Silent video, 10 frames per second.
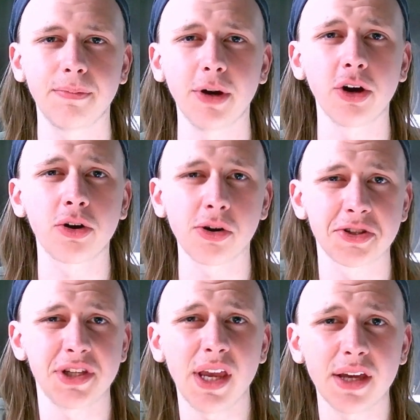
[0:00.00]
But of course,
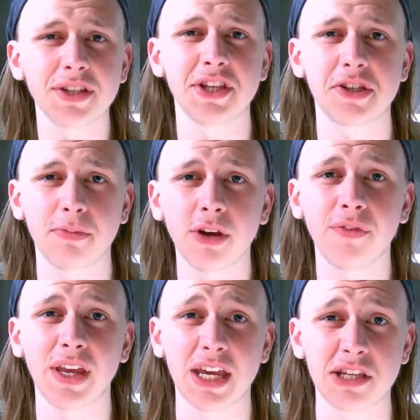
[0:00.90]
seeing as this
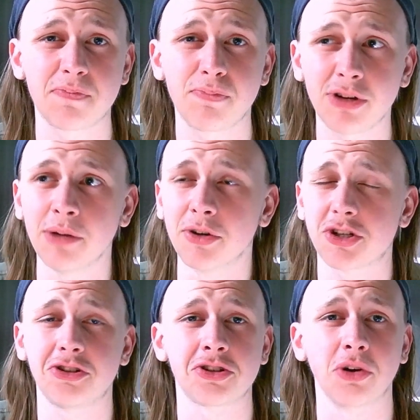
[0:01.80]
movie is pretty much
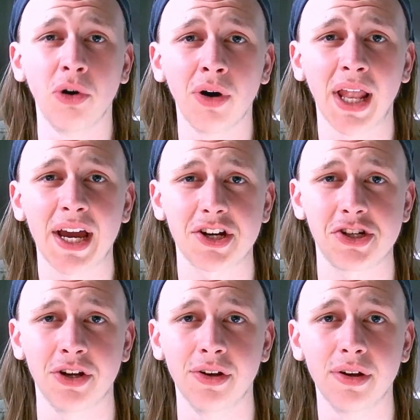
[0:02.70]
just all
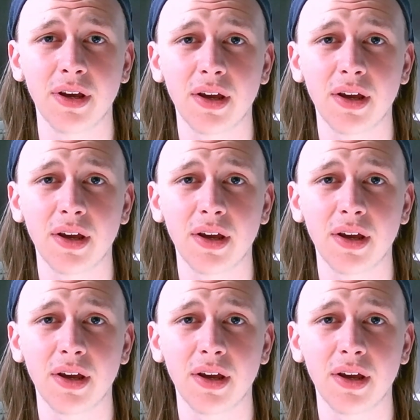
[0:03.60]
action,